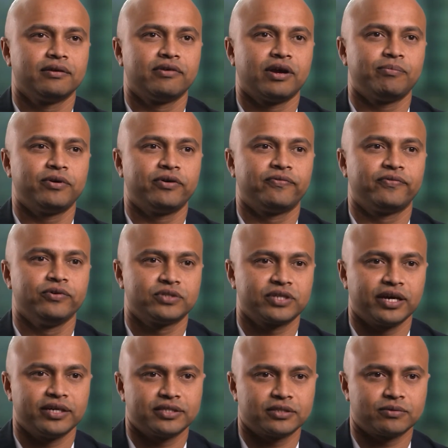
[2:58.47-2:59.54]
There are a number of use
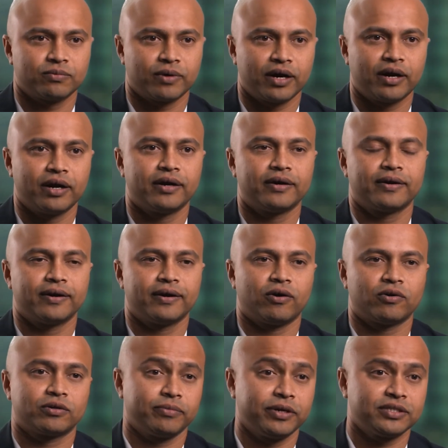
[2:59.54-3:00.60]
cases where
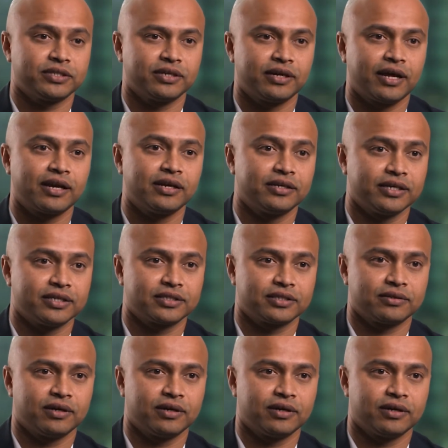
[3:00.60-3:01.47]
automation and analytics